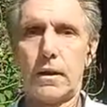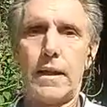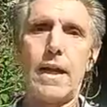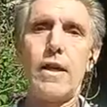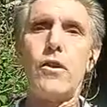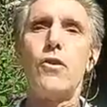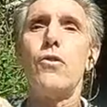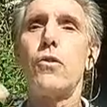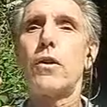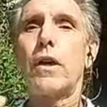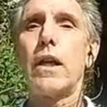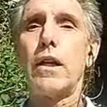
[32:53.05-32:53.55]

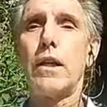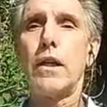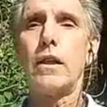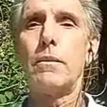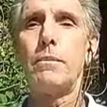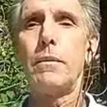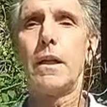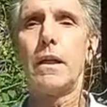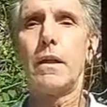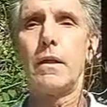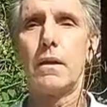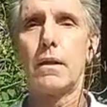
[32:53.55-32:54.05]
Then you can
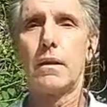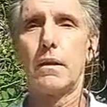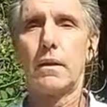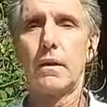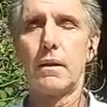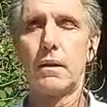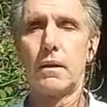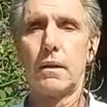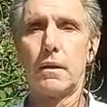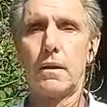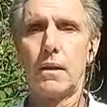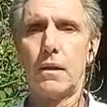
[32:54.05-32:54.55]
eat meat.
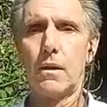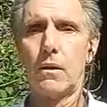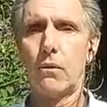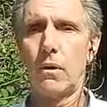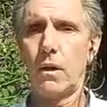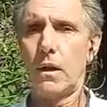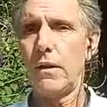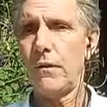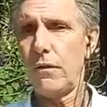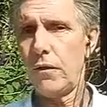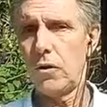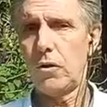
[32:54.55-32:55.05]

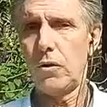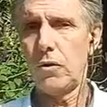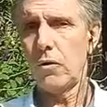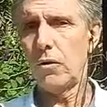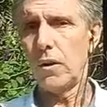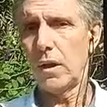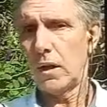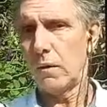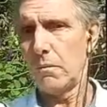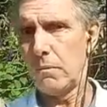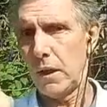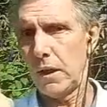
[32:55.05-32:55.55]
Well, if you
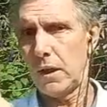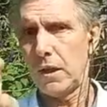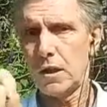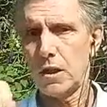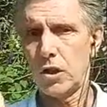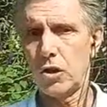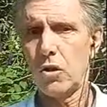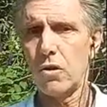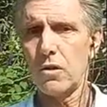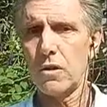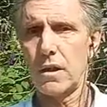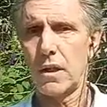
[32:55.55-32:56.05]
do that, meat
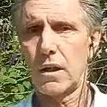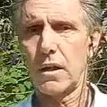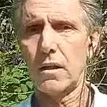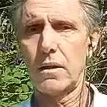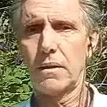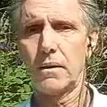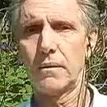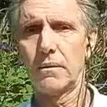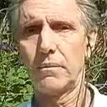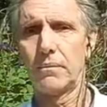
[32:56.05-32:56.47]
is toxic.